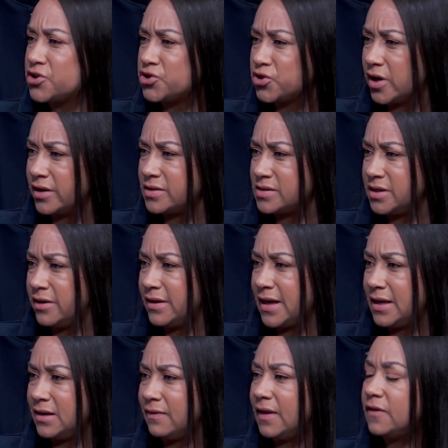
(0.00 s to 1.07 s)
a draw to Sierra
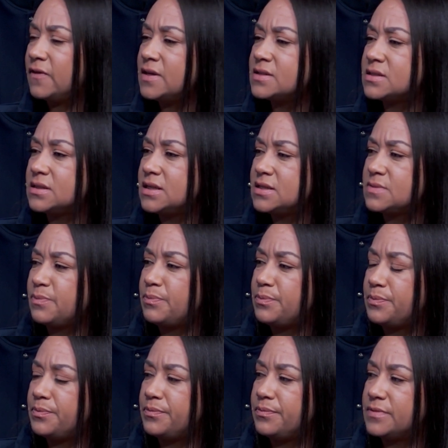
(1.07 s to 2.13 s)
Canyon. Like these
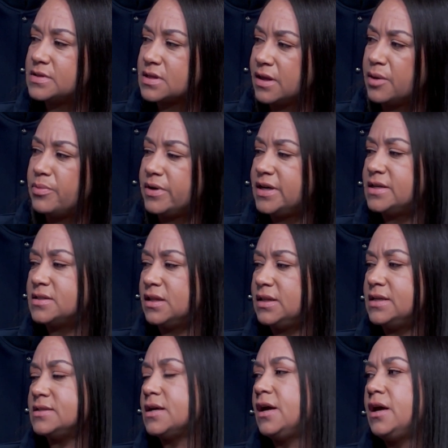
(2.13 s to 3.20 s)
celebrities and
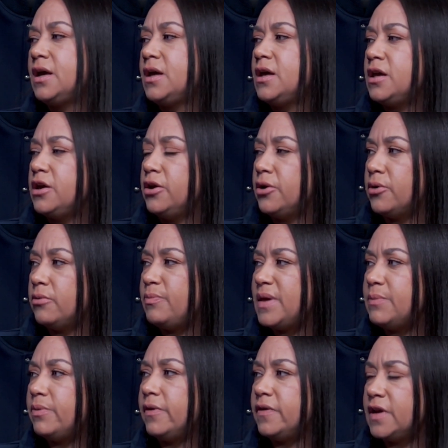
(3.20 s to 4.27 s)
these, you know,
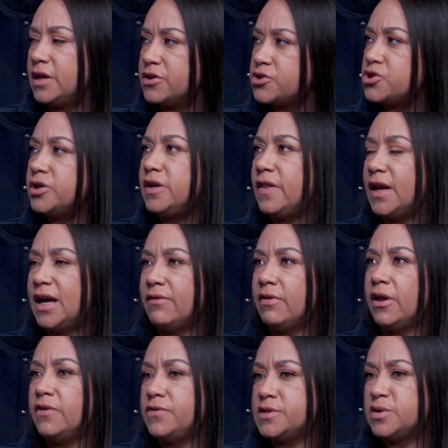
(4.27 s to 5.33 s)
people in the industry that have a
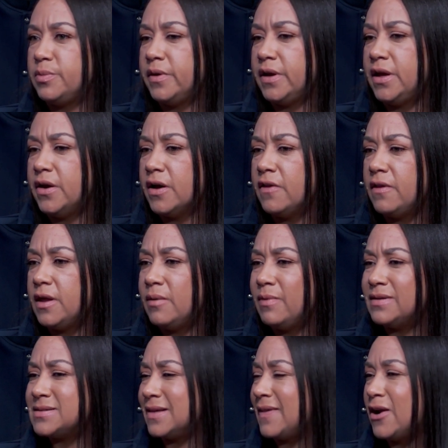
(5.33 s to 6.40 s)
lot of visibility on them.
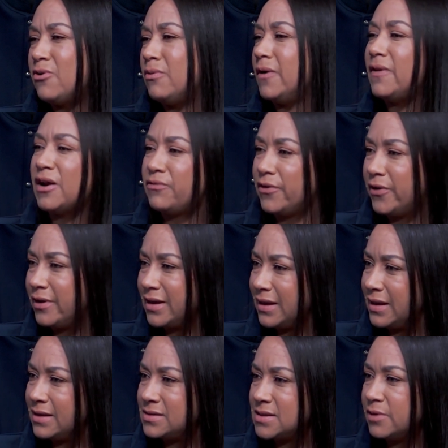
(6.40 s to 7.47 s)
It's like they don't want that for their
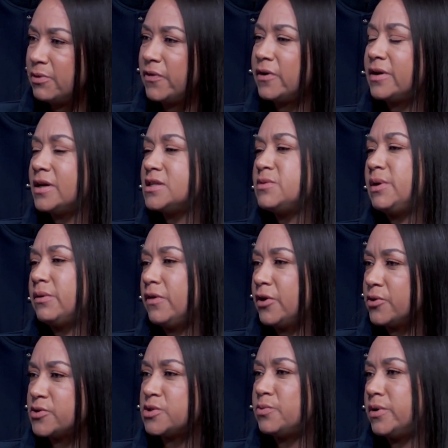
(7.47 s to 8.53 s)
kids. They want their kids to be able to
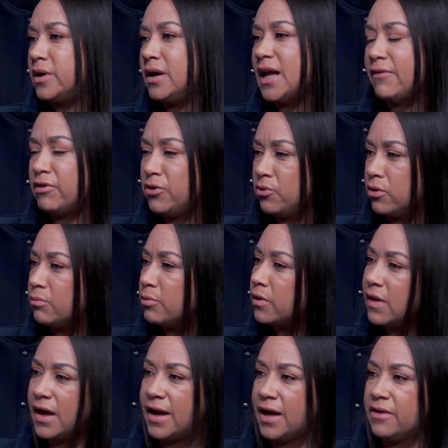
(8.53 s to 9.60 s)
go somewhere and have a normal
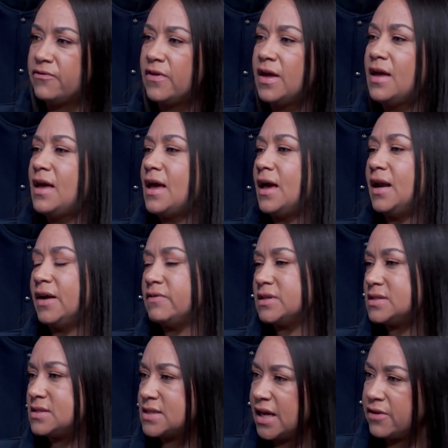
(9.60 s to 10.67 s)
life and have a
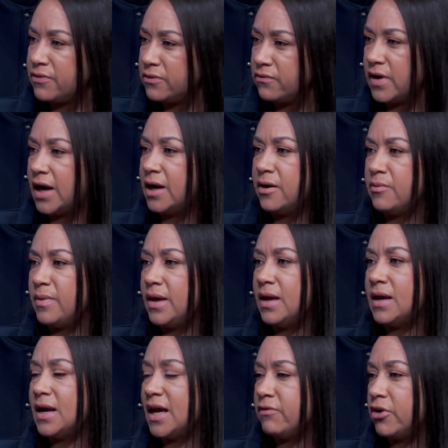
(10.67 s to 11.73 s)
safe environment
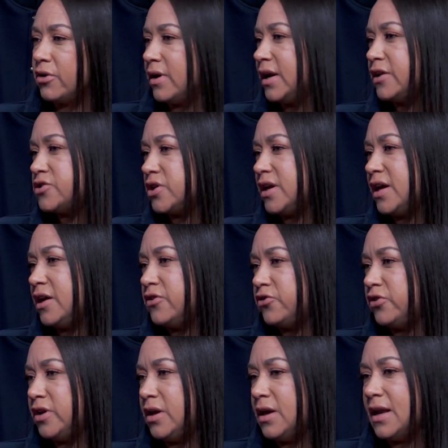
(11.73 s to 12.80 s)
and have a great
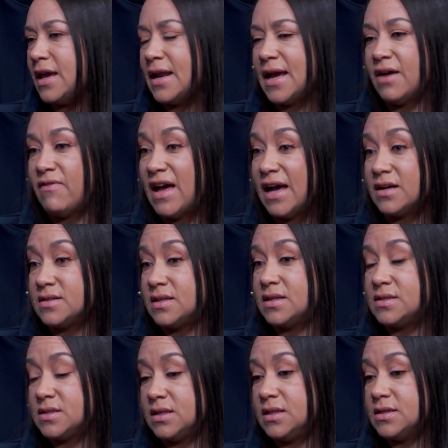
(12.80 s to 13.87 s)
education and have
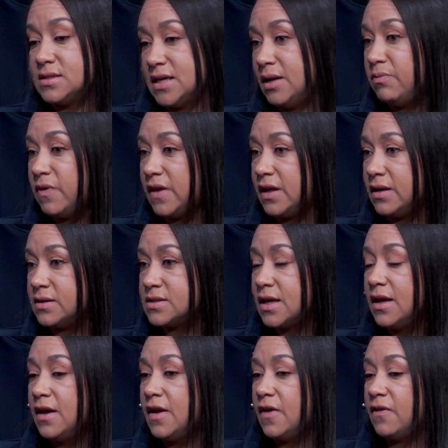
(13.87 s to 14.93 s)
access to the same things
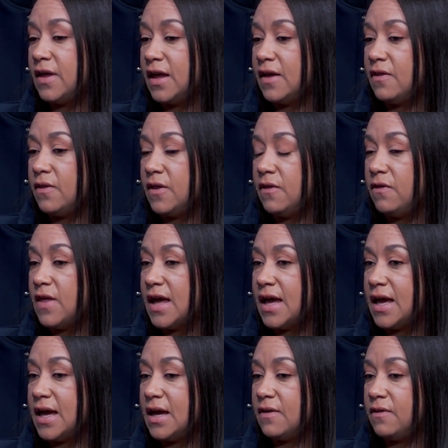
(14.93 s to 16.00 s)
that
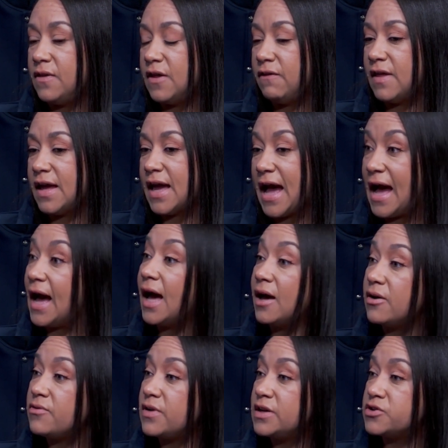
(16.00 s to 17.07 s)
they
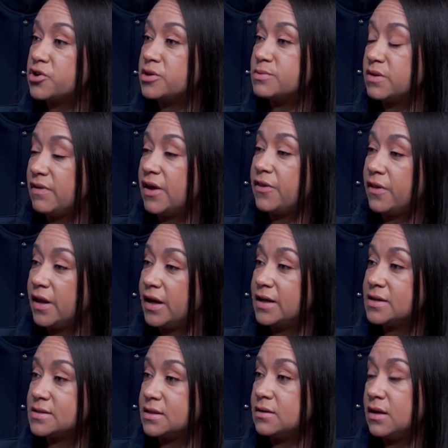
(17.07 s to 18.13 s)
have in terms of
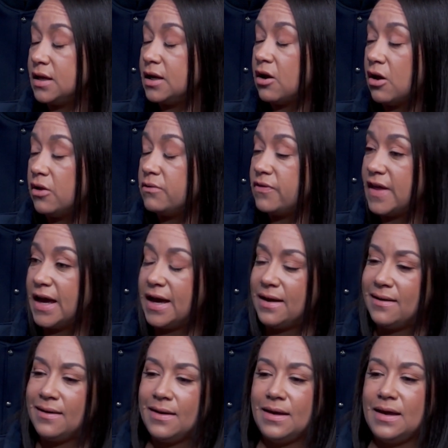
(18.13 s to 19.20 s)
athletics and all of
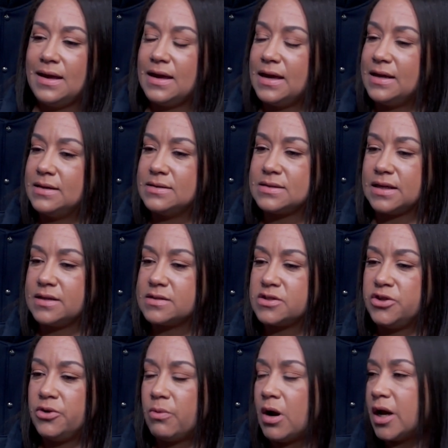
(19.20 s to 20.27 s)
that. And it's like,
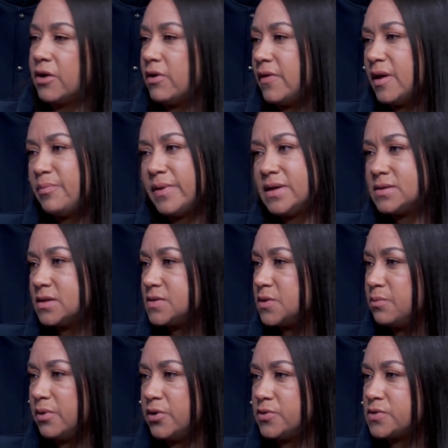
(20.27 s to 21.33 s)
so you're walking around that place, it's the
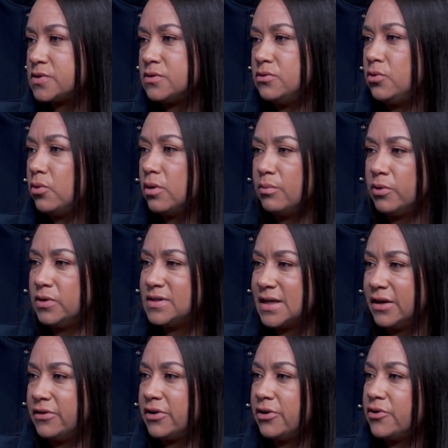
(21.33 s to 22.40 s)
most normal,
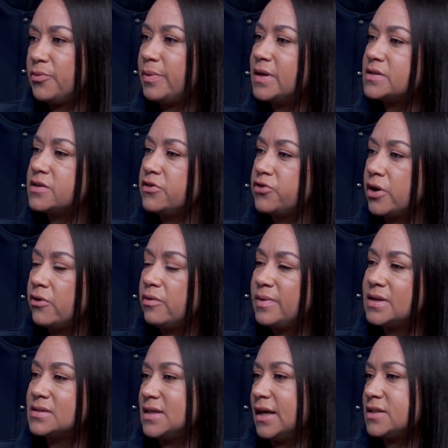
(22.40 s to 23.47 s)
down-to-earth place in general
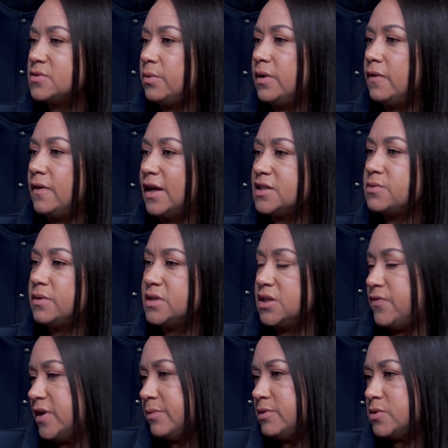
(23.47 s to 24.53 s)
because that's what these
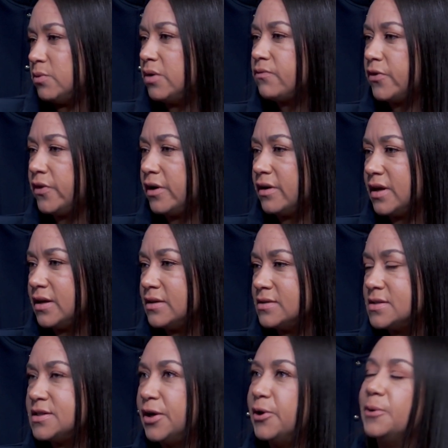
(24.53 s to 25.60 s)
families want for their
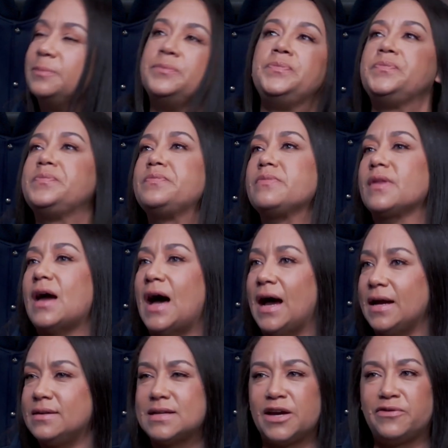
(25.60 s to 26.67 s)
kids. So
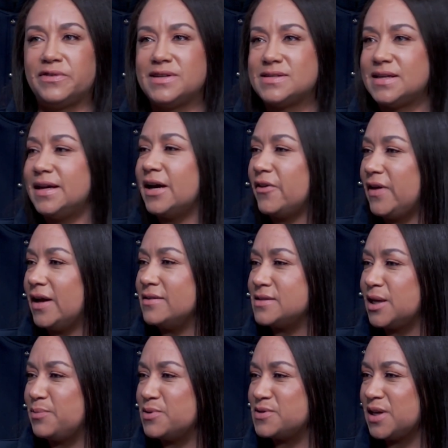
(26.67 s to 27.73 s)
I definitely see how the
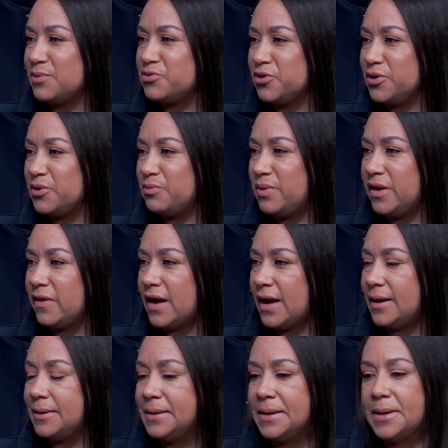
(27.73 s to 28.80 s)
outside perception could be
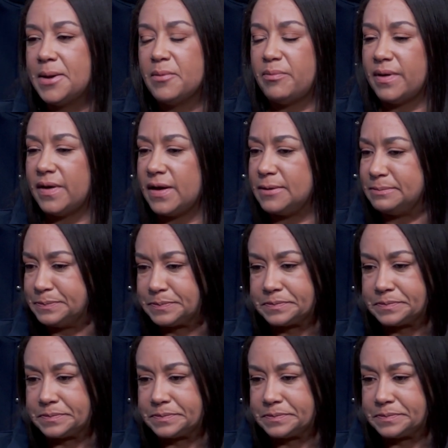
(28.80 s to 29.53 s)
that. But